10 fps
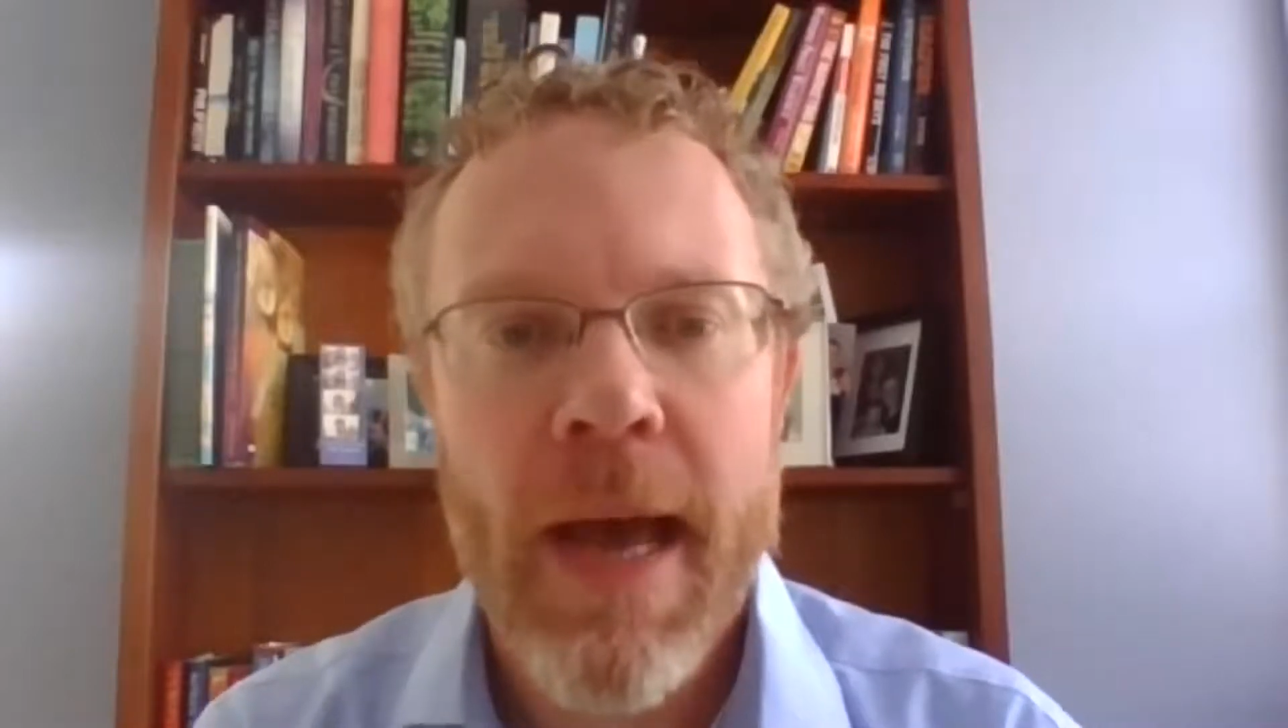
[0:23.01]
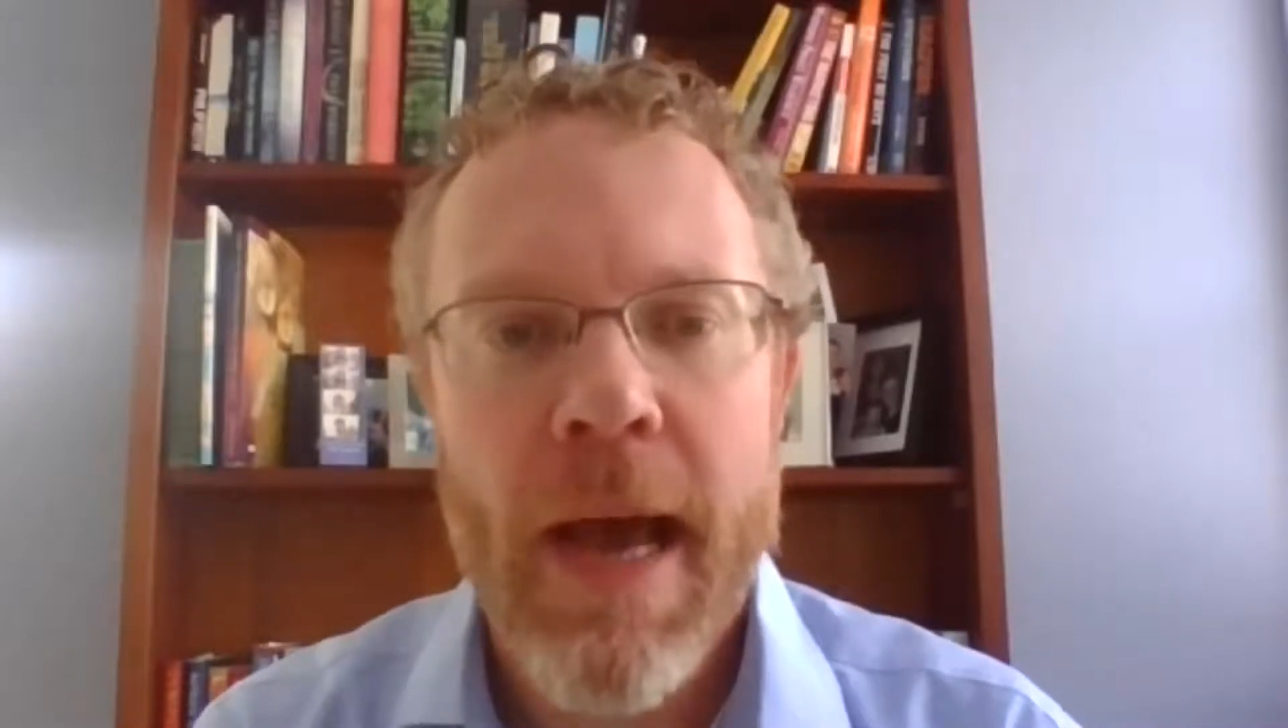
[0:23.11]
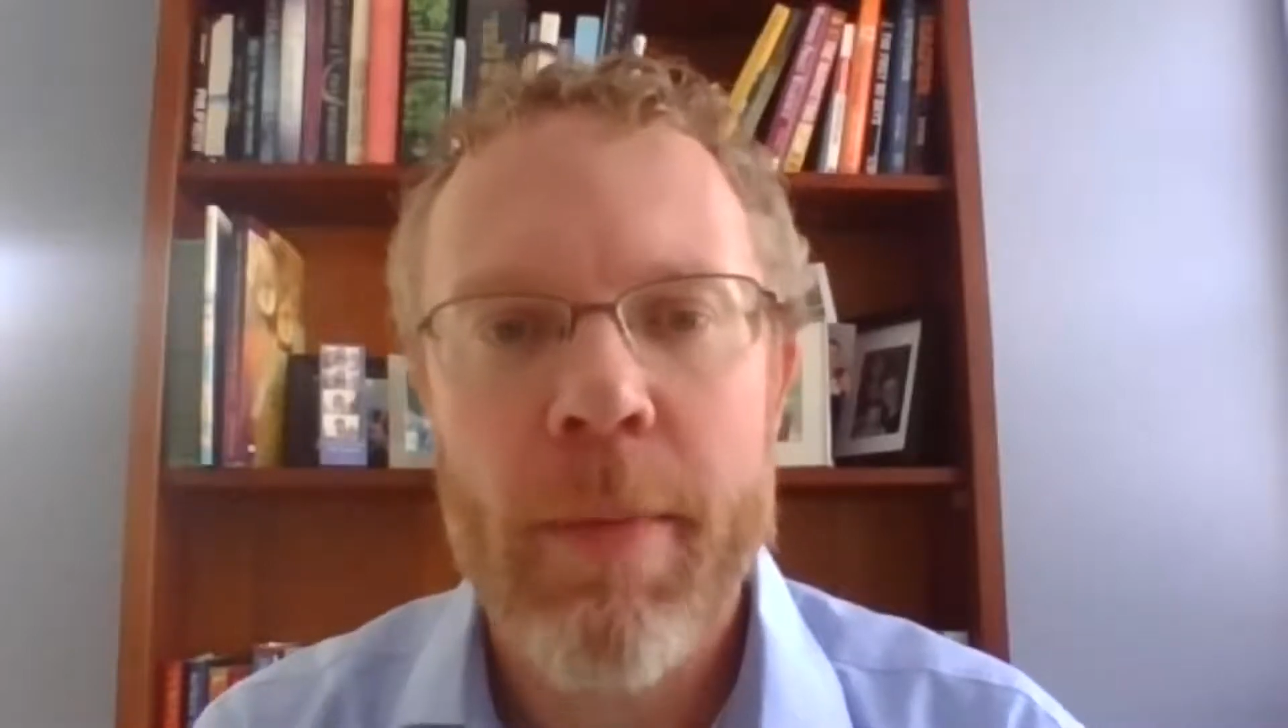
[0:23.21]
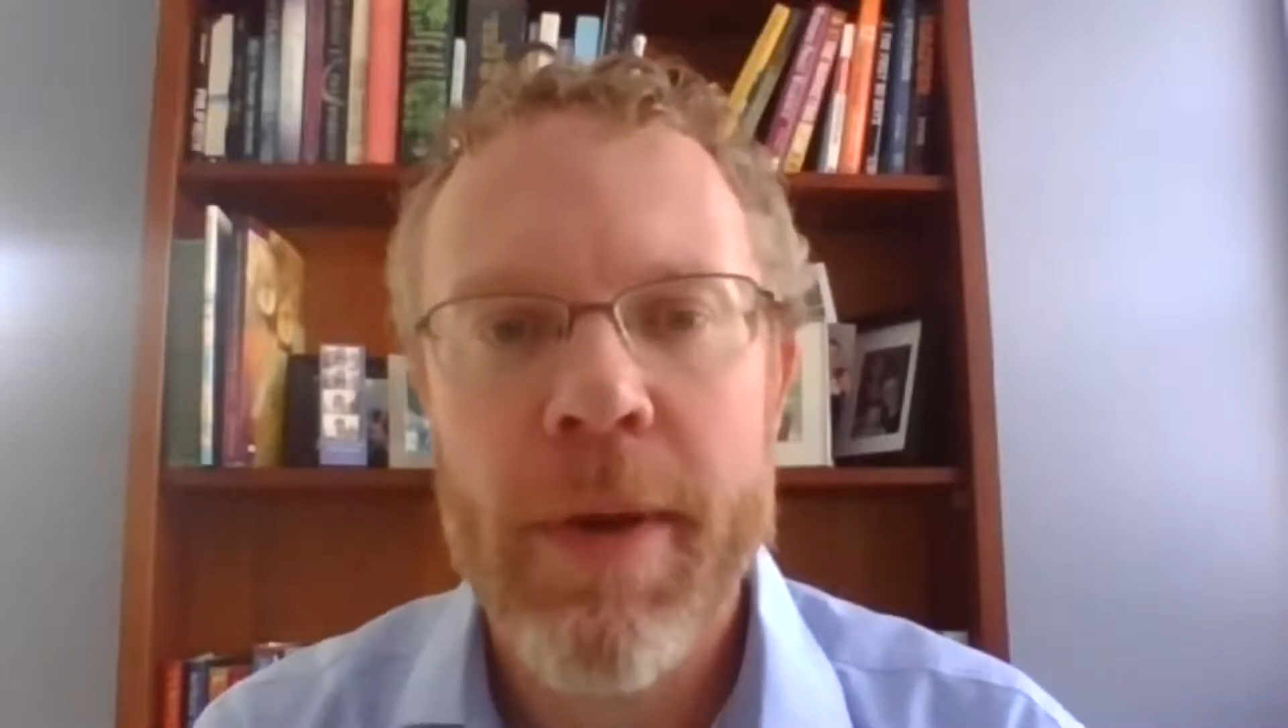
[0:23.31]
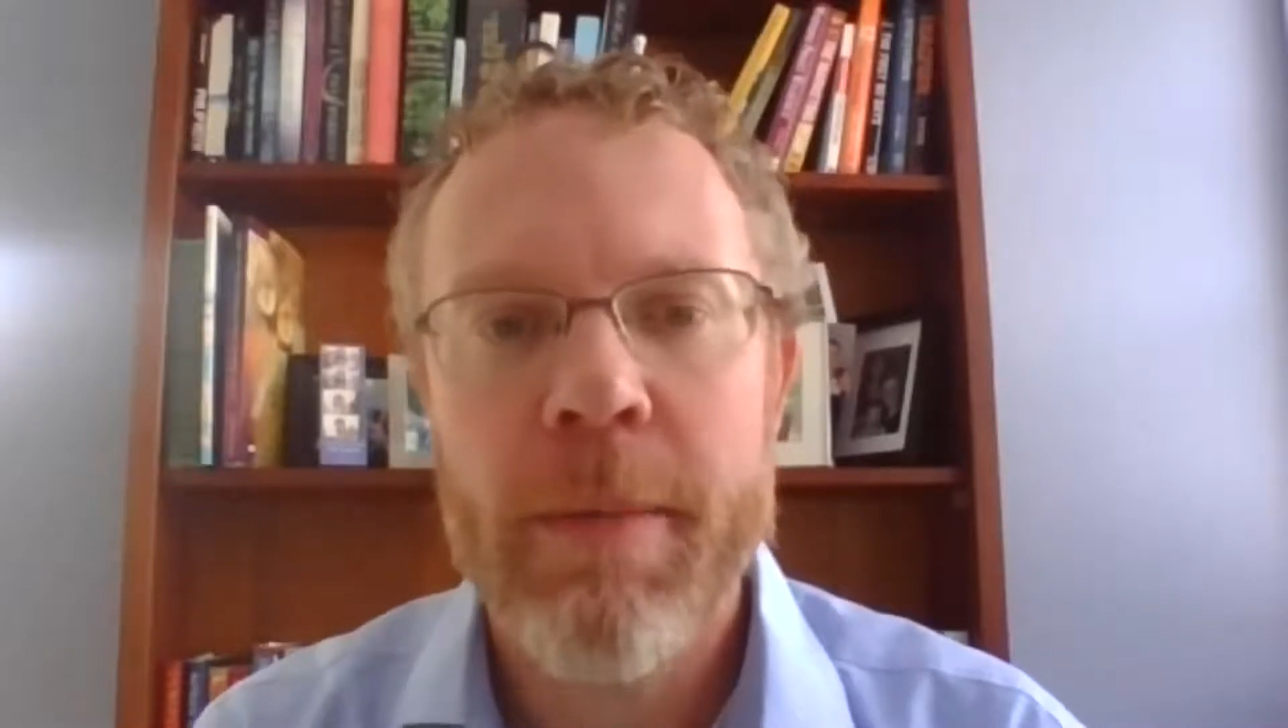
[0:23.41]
how we